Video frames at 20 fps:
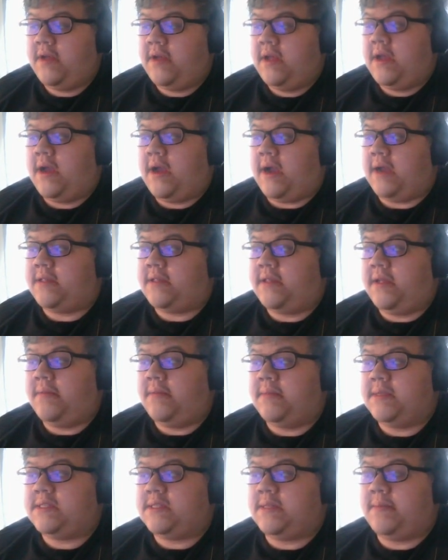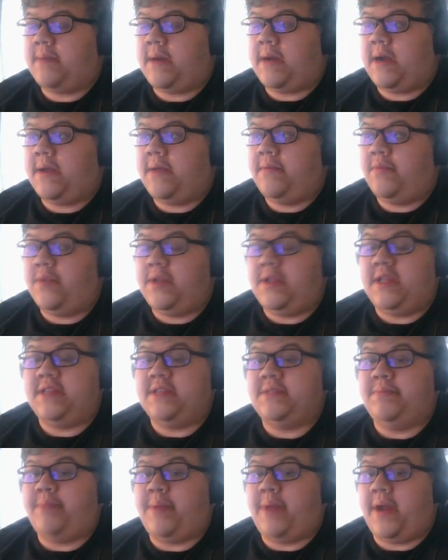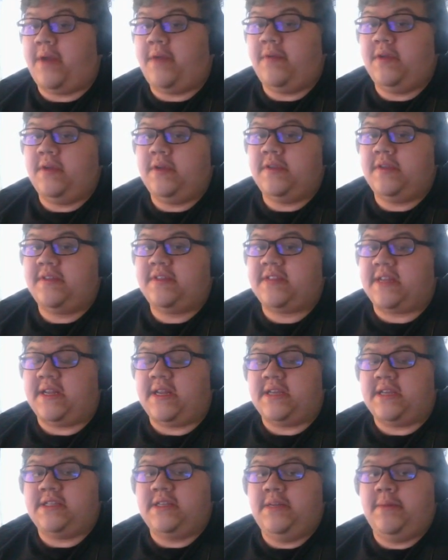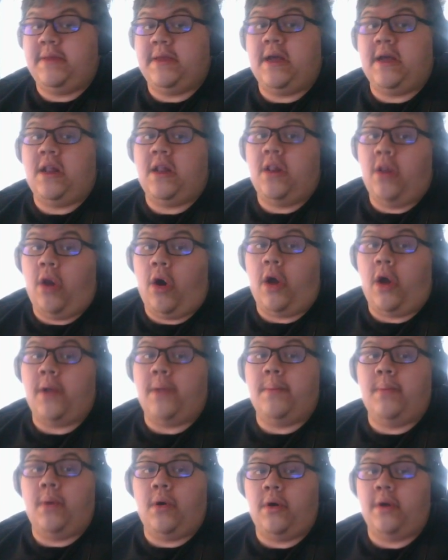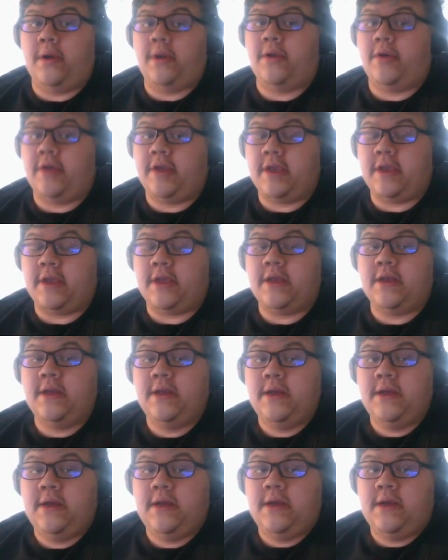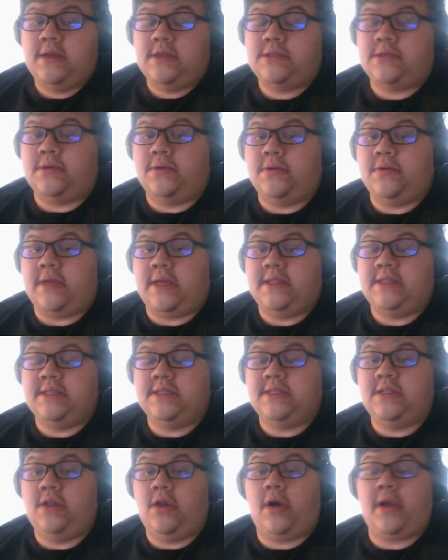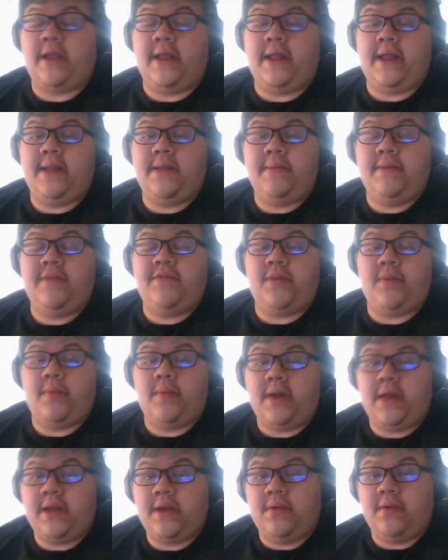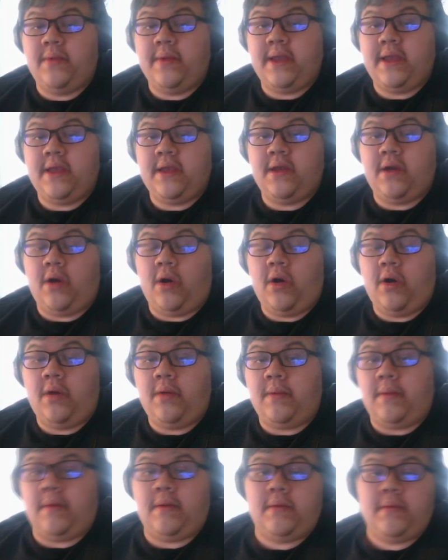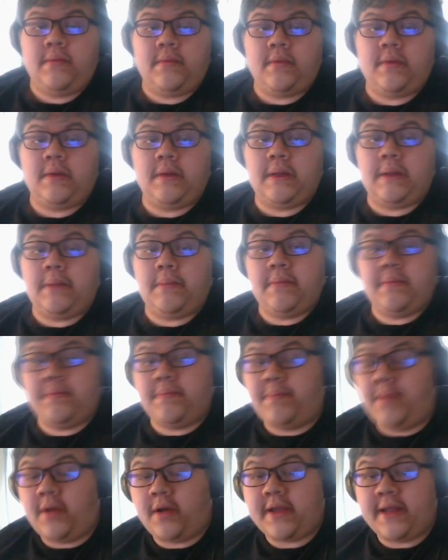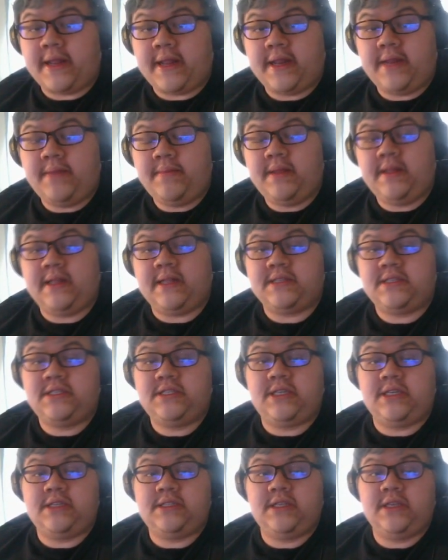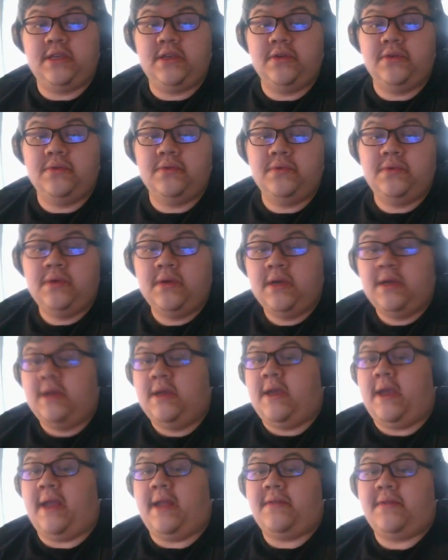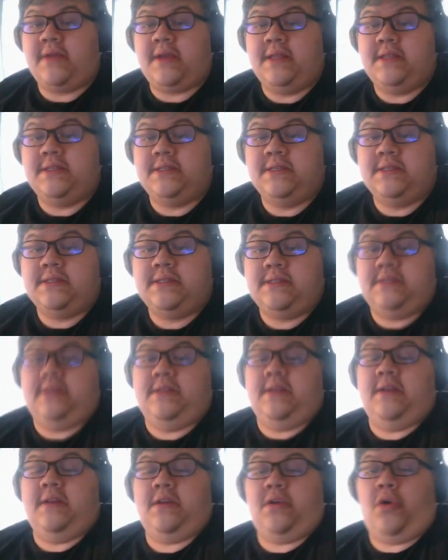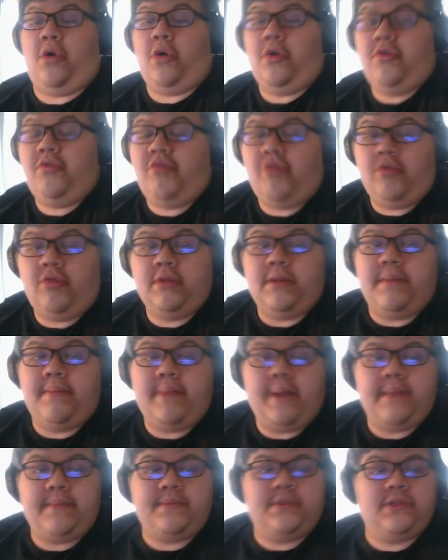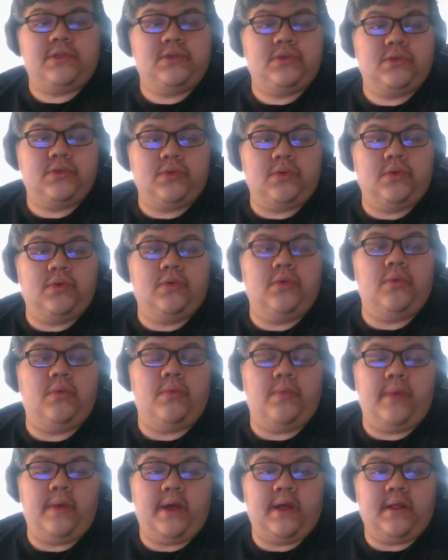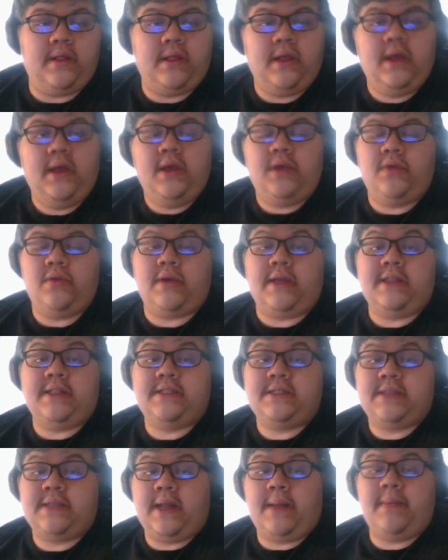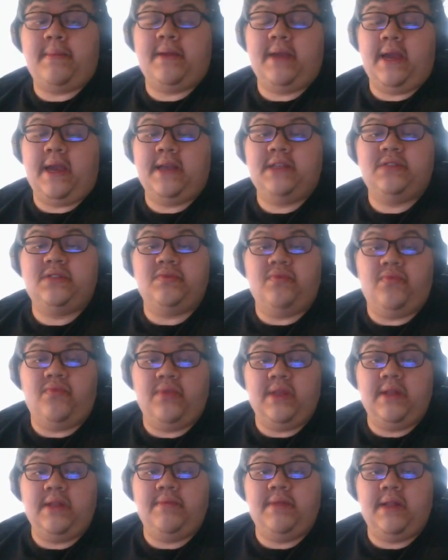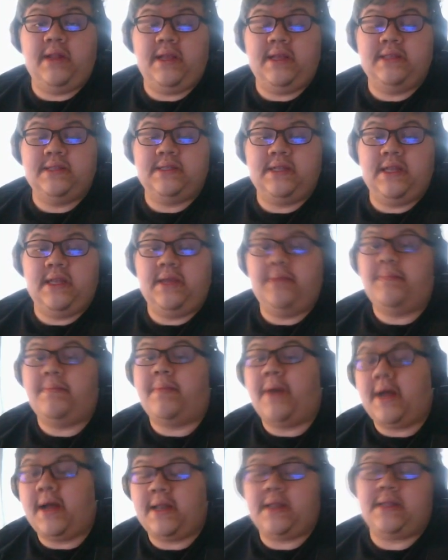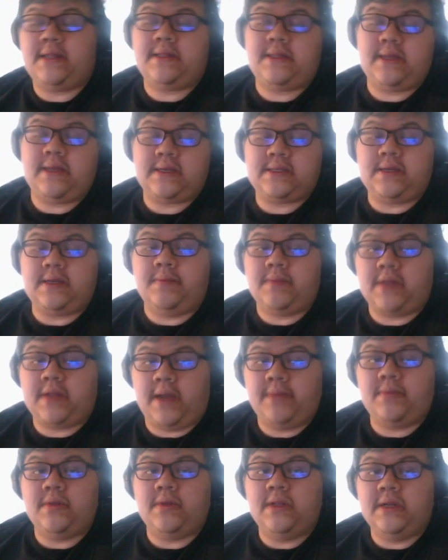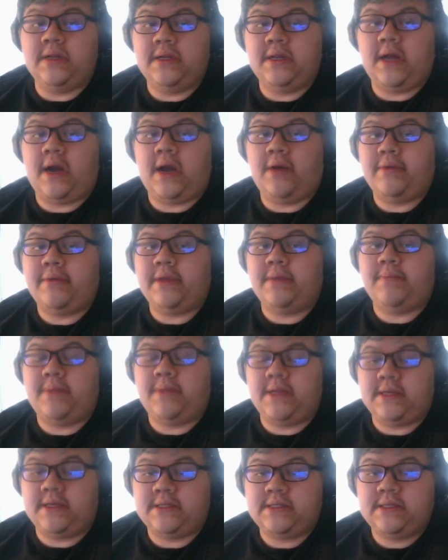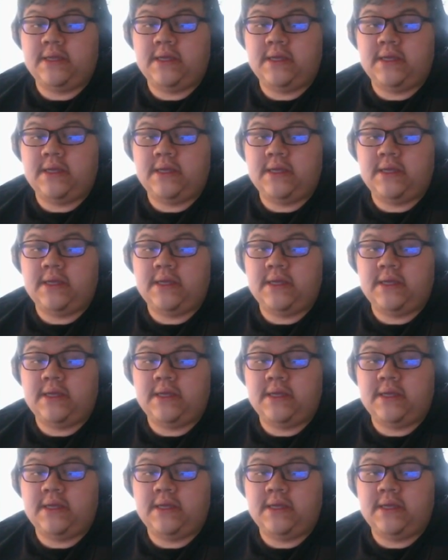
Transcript: I think Mr. Mime with his barriers can actually be a lot more annoying. So you can just lock an enemy from running away or block an enemy that's chasing you, and you can just control the map so well. You can set up gangs really easily, but it takes some time to learn how he plays.